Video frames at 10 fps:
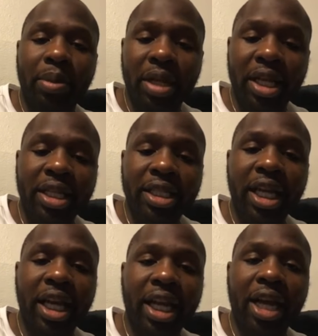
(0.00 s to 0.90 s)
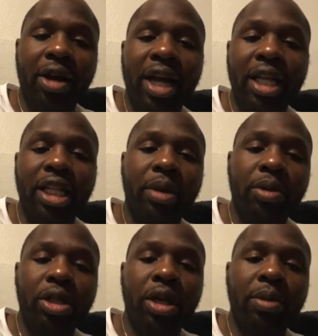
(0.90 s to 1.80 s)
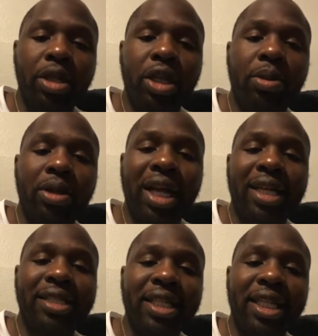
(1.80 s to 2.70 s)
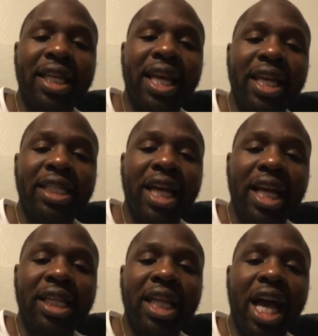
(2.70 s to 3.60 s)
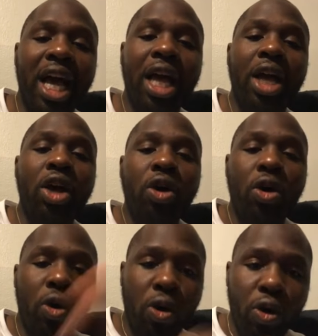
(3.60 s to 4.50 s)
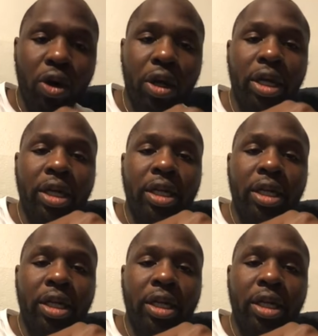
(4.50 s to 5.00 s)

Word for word: Please check it out at www.cdhi.org.